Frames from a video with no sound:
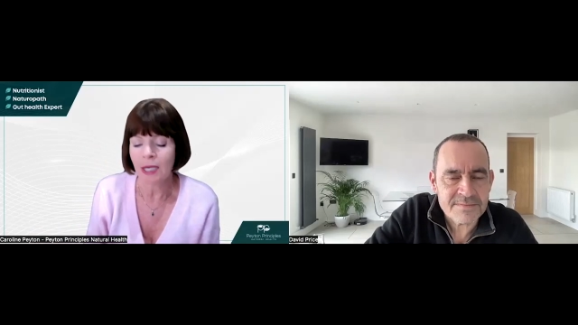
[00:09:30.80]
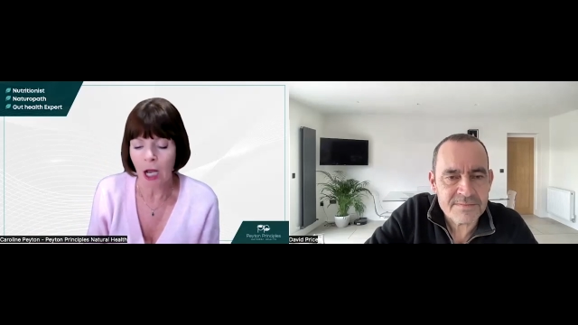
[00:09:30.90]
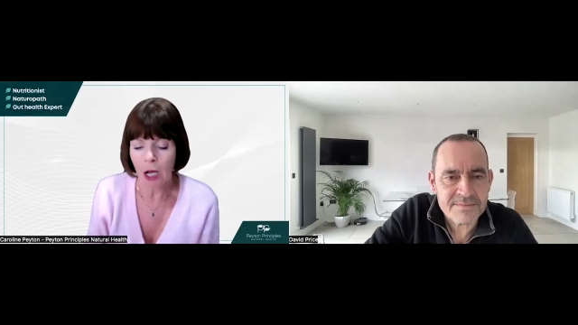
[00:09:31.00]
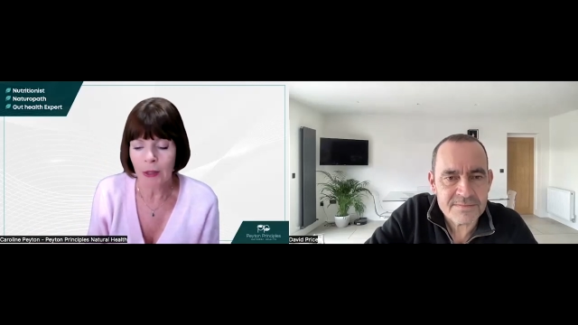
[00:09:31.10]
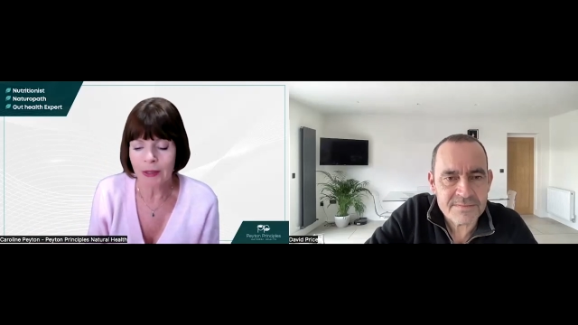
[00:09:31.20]

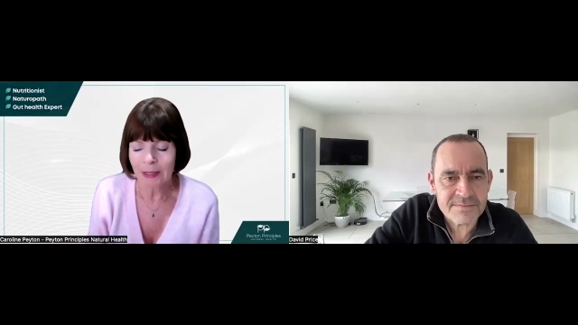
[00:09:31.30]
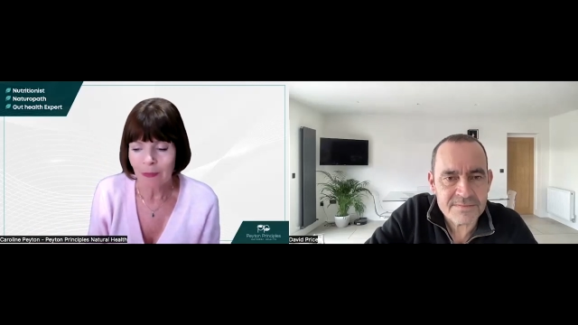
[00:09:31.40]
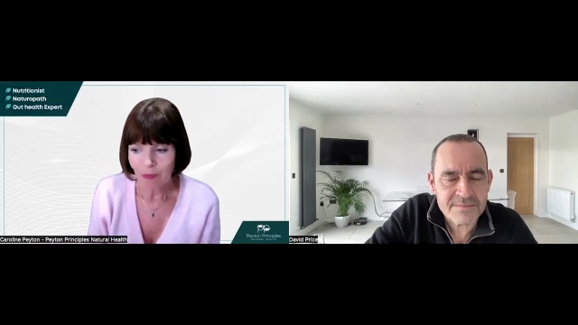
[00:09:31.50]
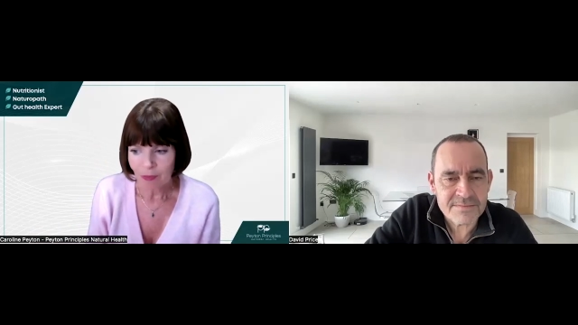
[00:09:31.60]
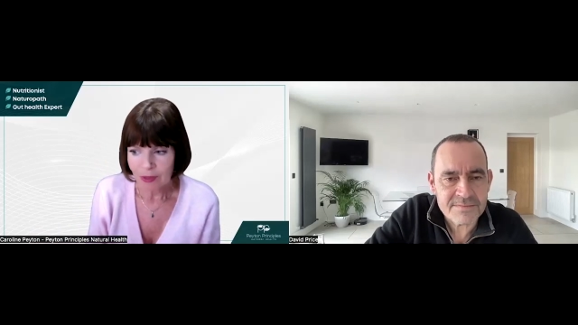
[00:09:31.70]
Speaker 1: girls
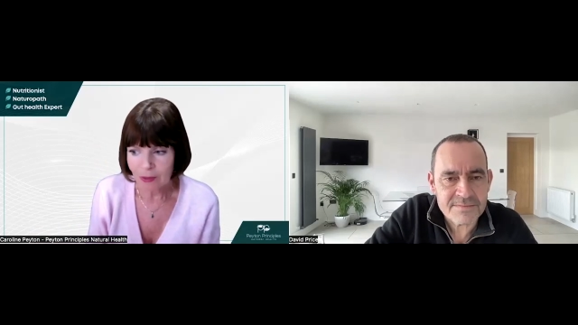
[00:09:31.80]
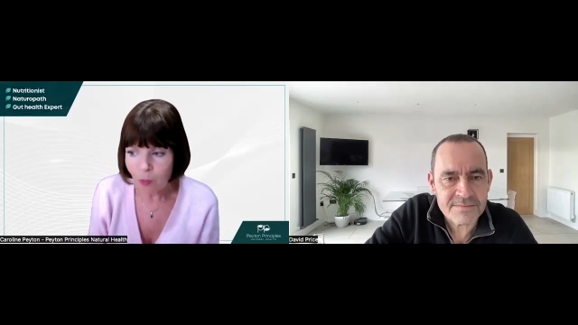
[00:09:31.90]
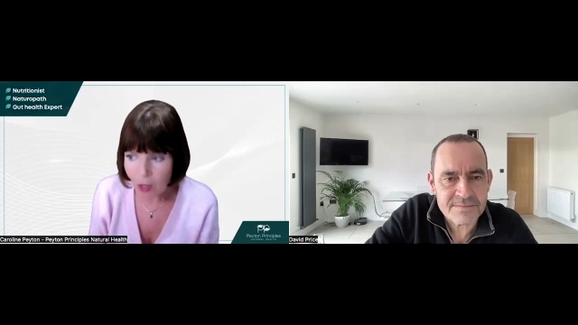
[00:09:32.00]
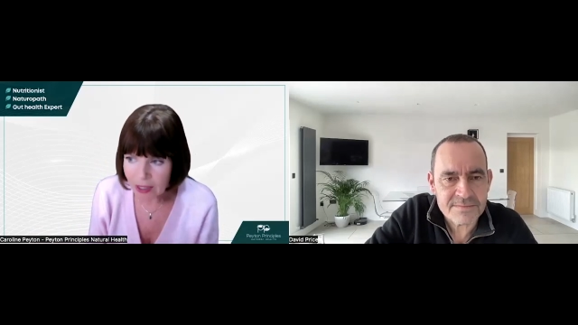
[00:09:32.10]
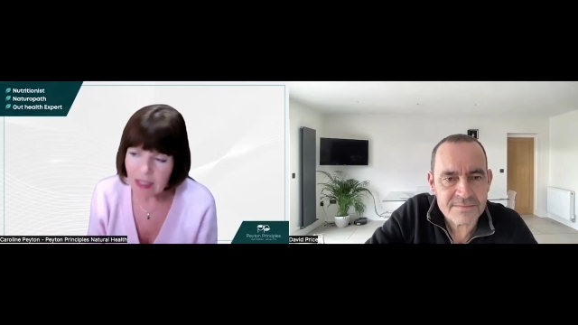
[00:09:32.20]

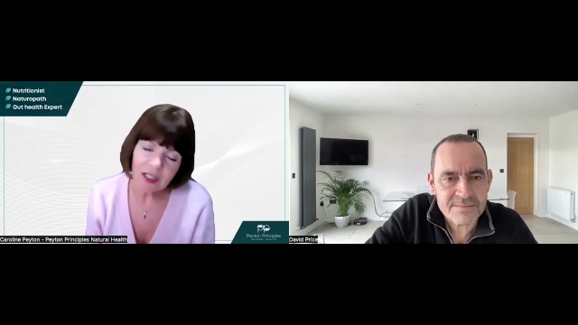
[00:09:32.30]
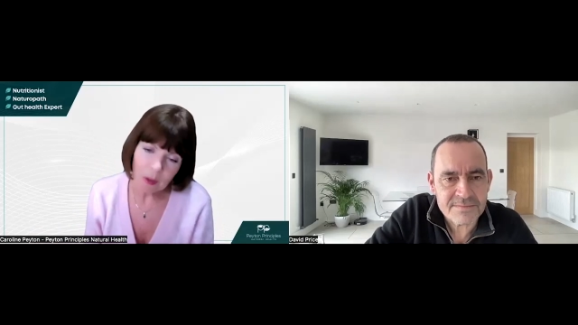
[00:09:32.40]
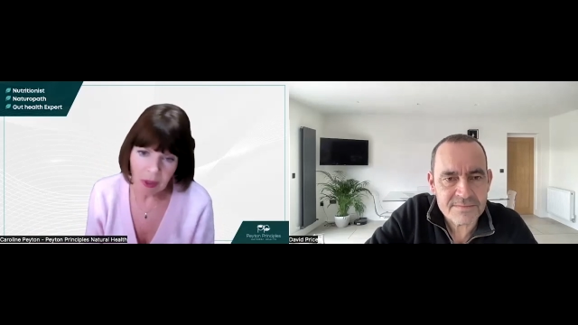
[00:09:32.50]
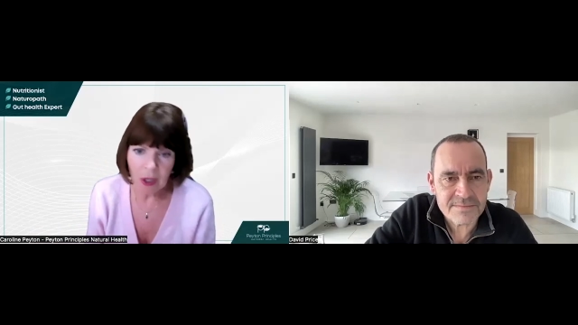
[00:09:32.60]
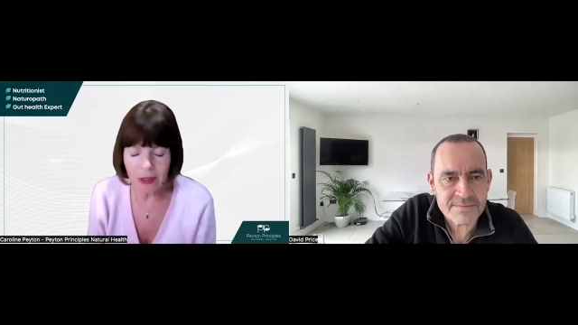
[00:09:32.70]
working
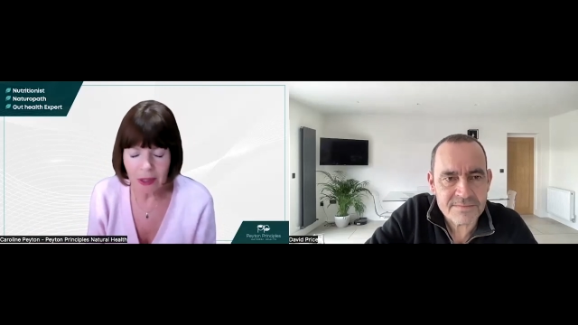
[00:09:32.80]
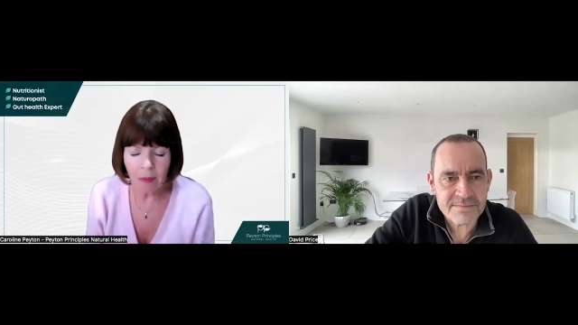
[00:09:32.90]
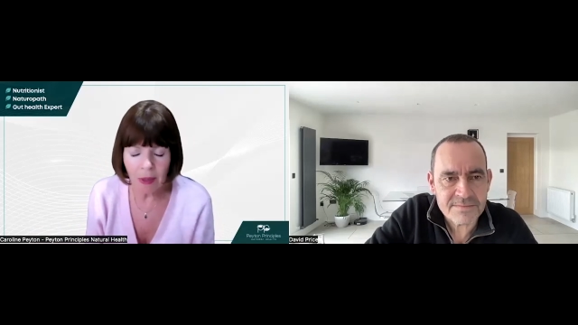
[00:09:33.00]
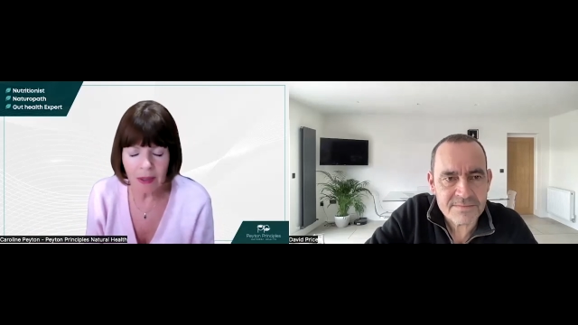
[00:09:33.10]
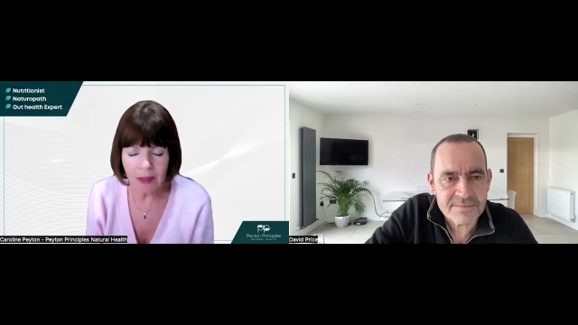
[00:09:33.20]
supposedly
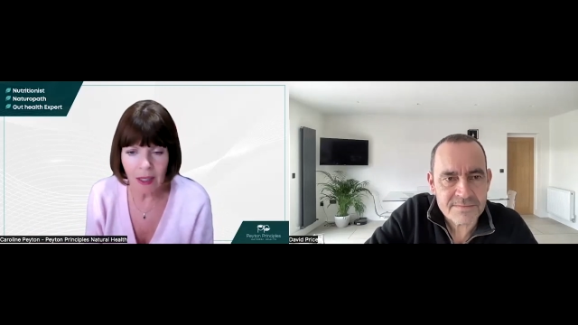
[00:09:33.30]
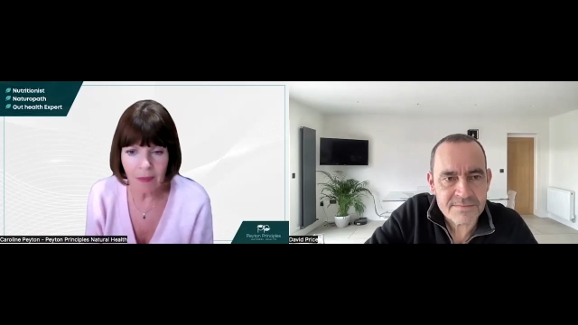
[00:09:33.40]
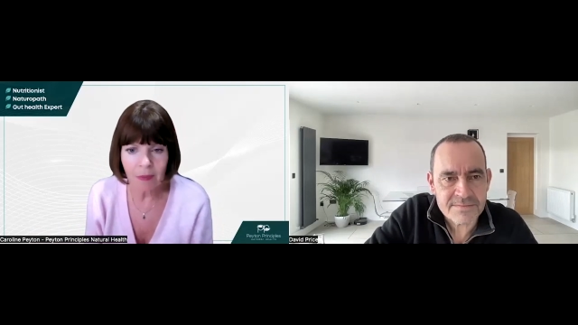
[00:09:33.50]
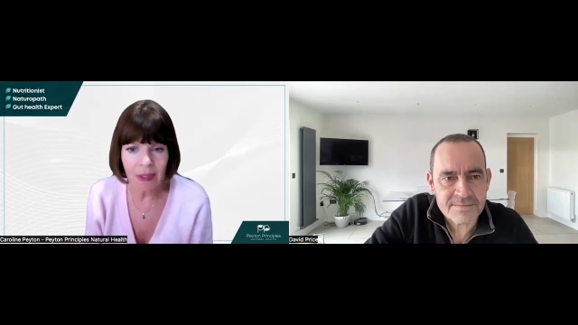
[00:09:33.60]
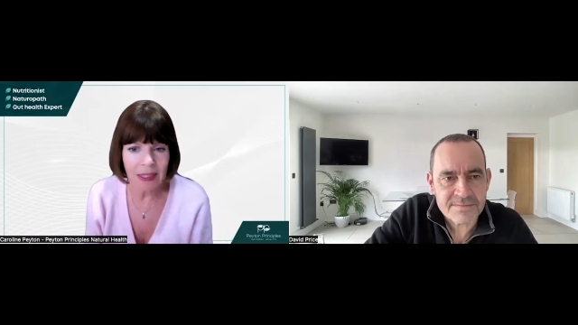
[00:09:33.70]
part
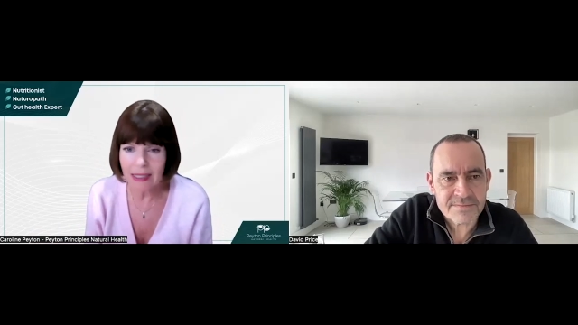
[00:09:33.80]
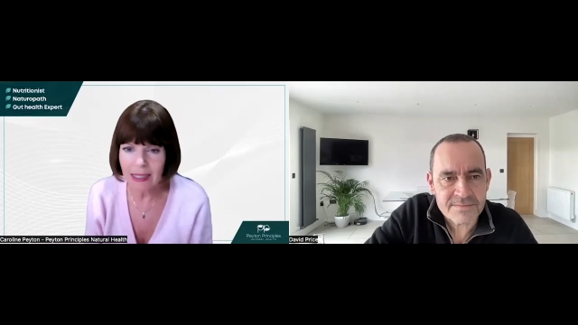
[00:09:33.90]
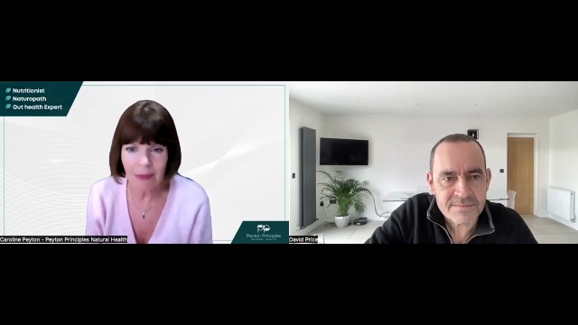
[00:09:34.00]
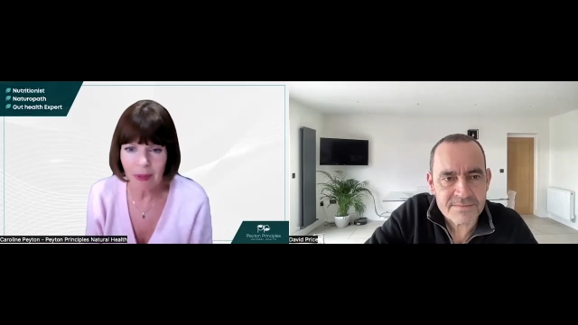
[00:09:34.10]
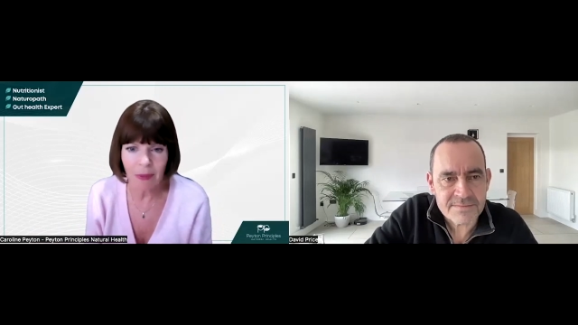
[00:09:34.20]
time at BT, but it